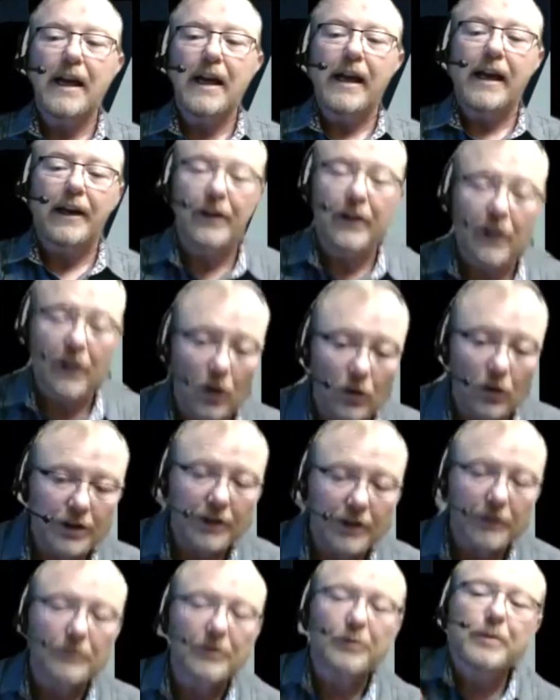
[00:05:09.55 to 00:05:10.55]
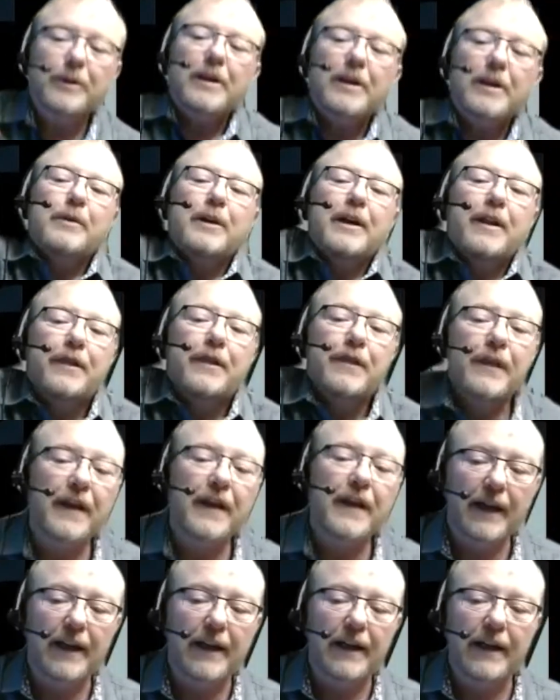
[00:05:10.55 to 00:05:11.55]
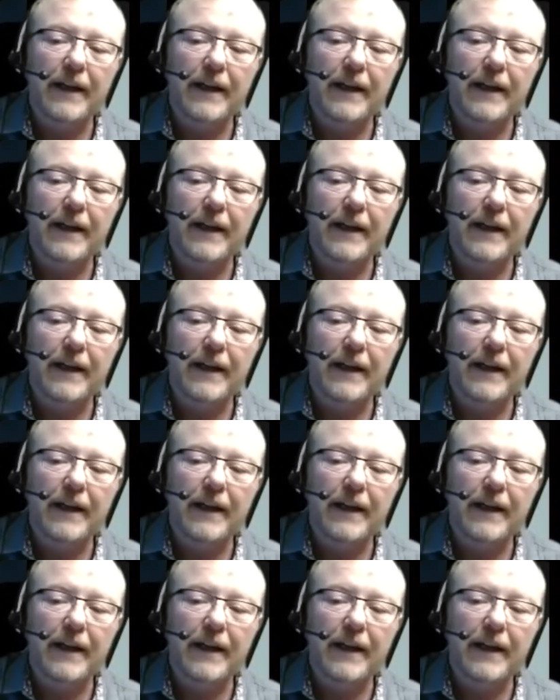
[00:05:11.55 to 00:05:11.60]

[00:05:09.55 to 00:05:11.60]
and coaching was becoming a thing.